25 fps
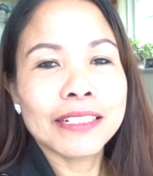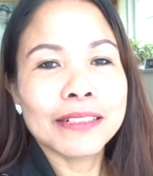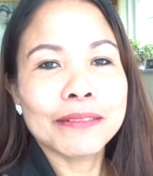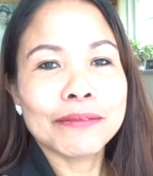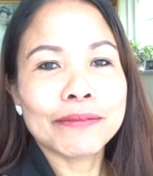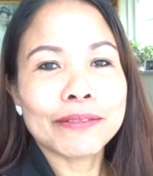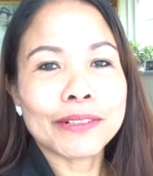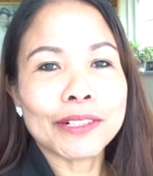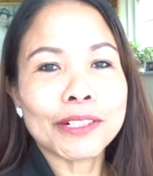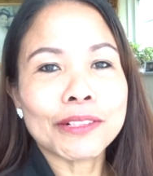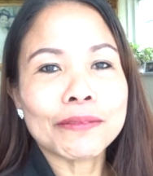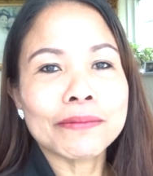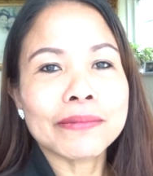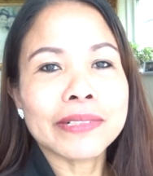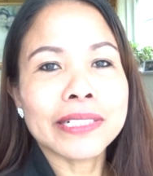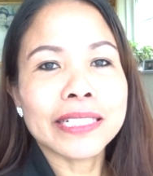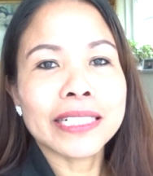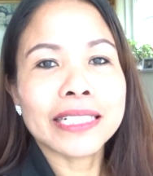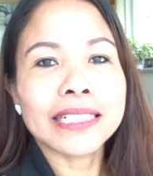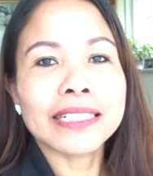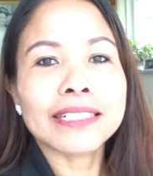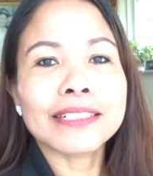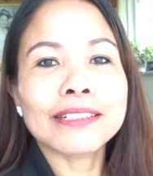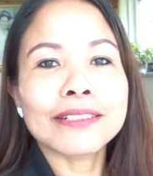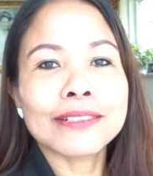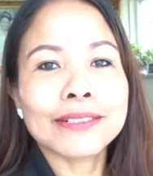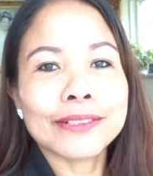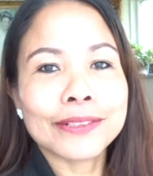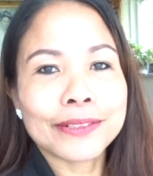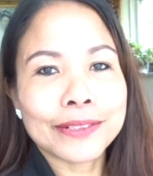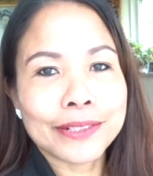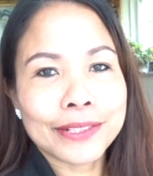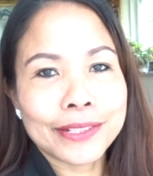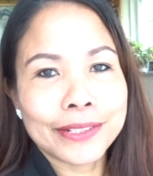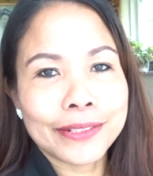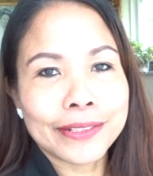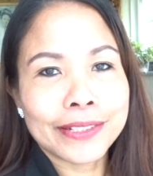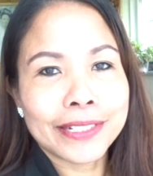from the
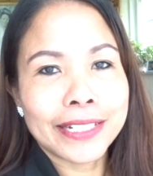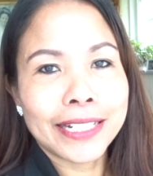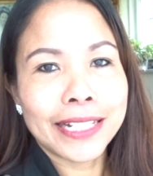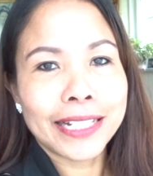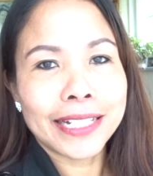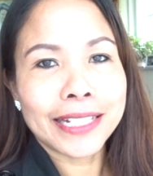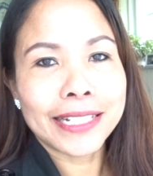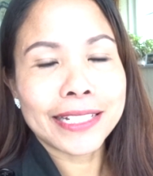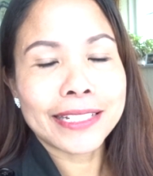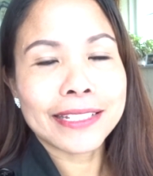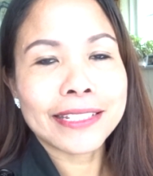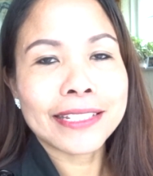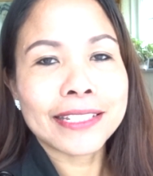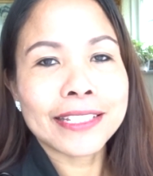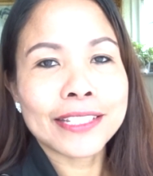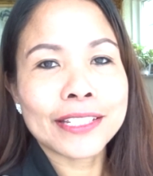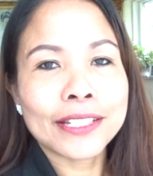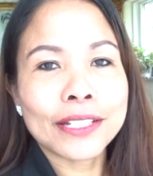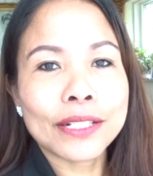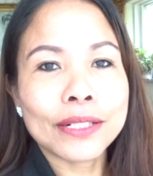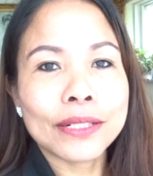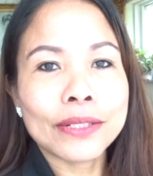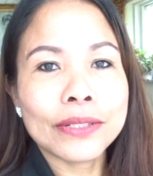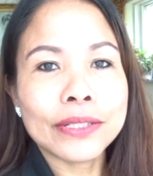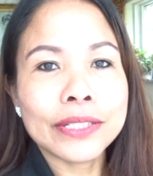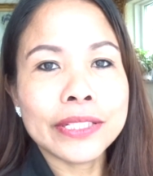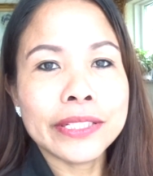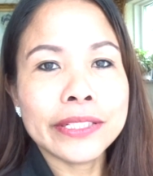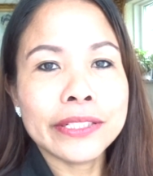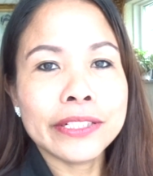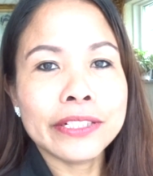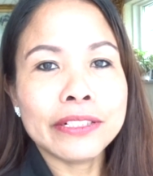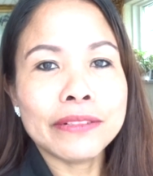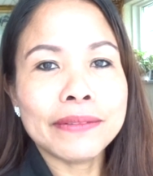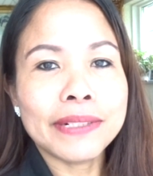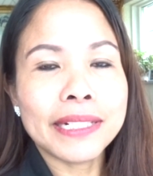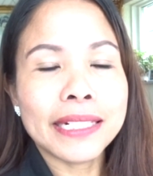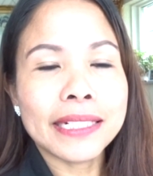courses, guys. So you
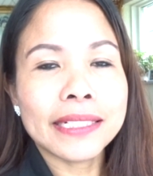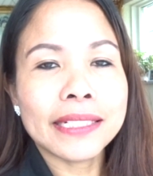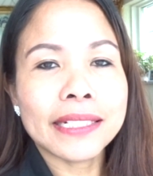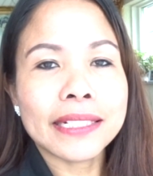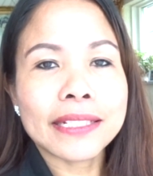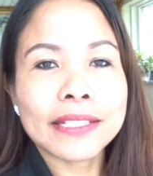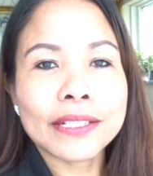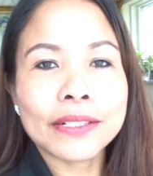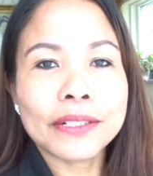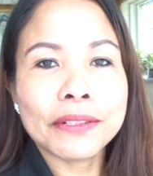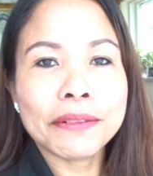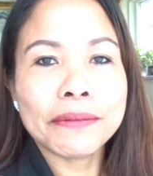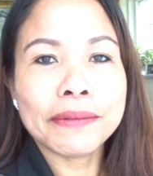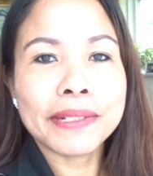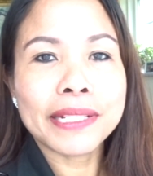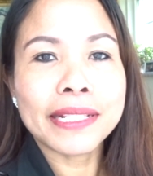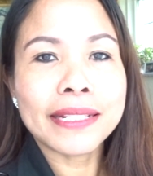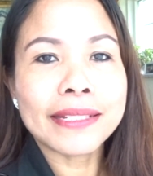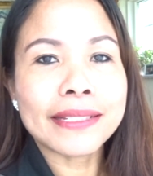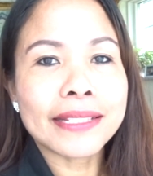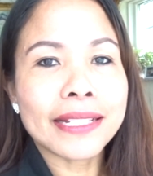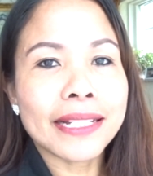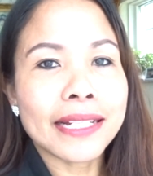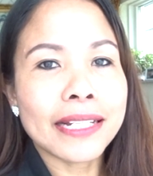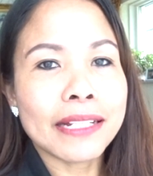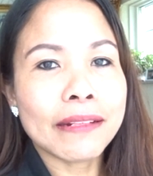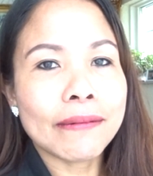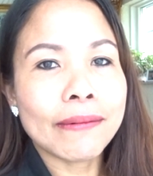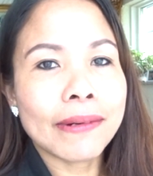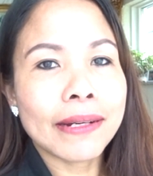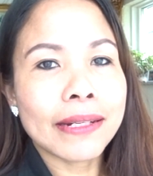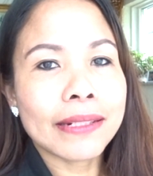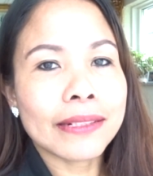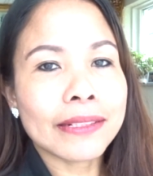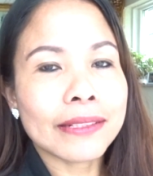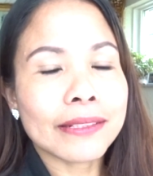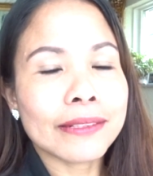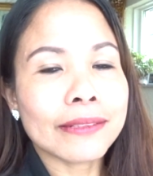know what? As always, I
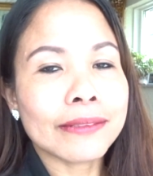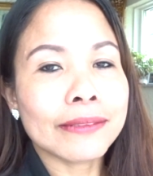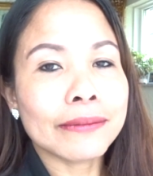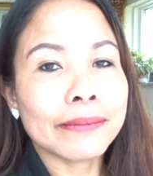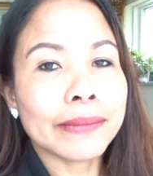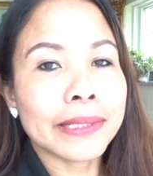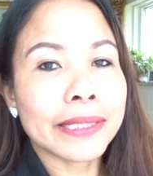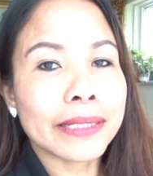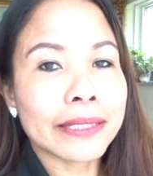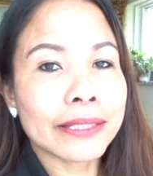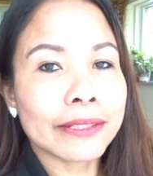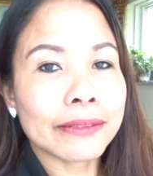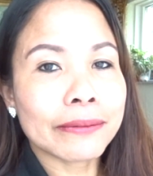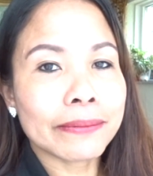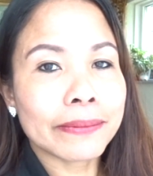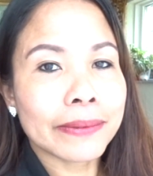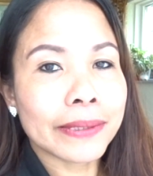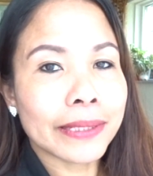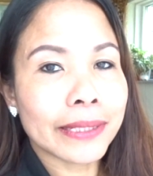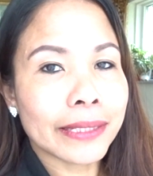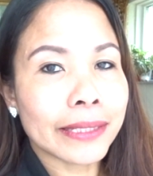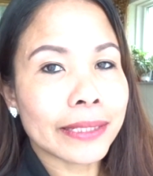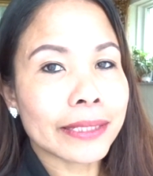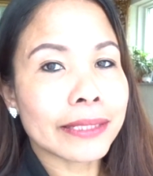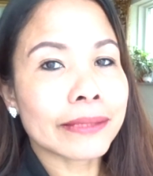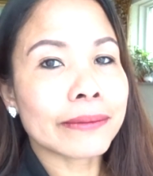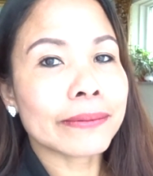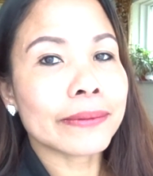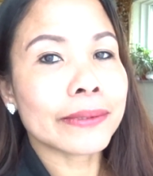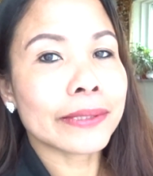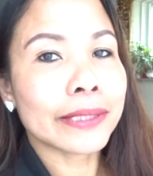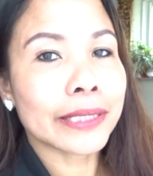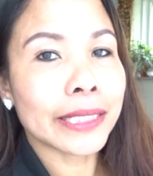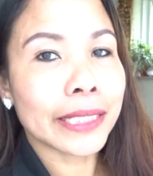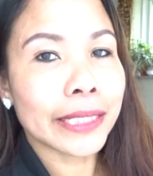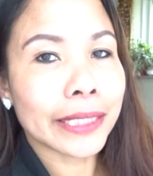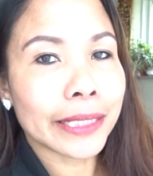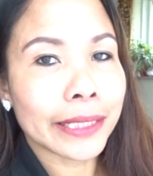want to make a surprise
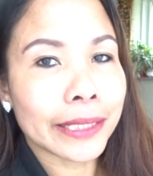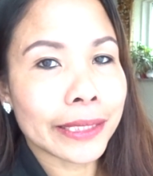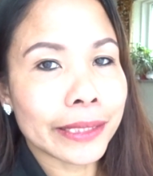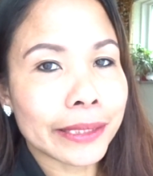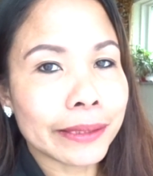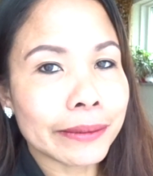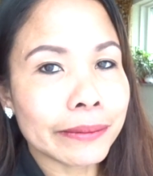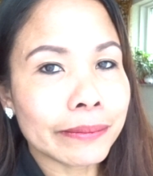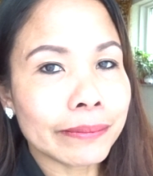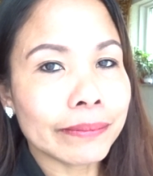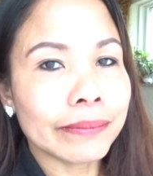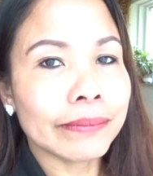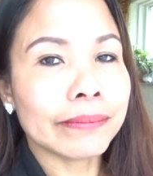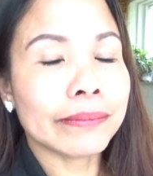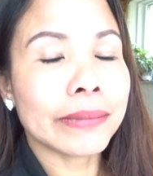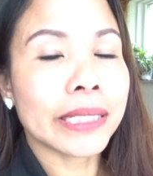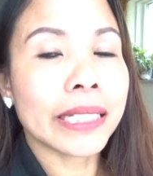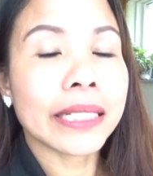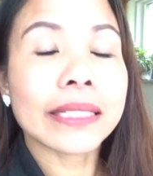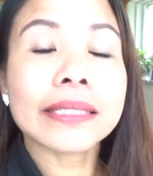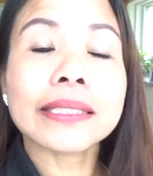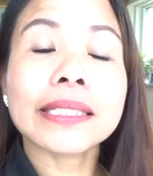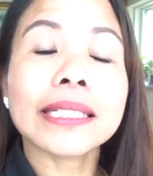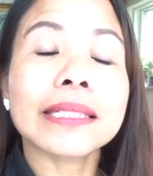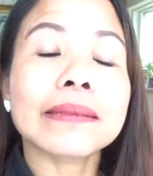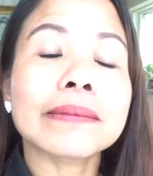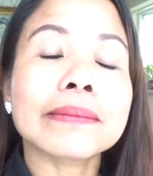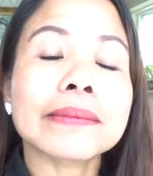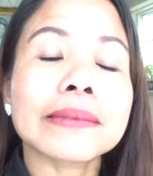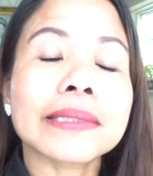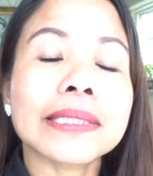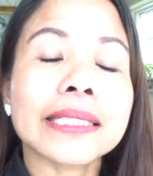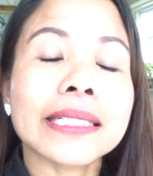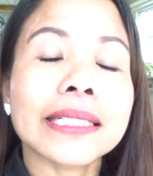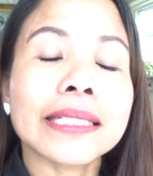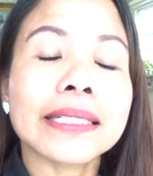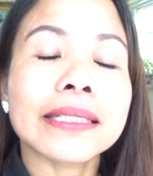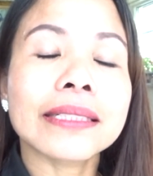for them by
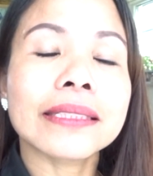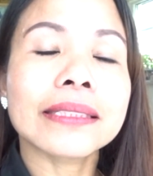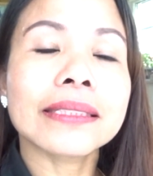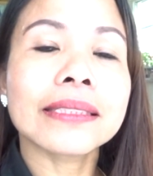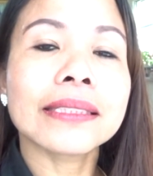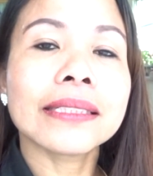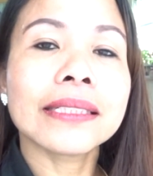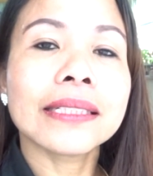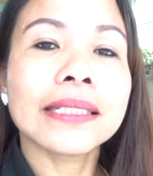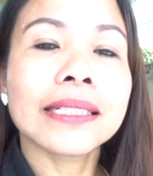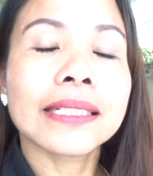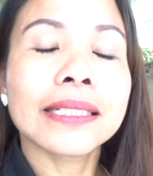something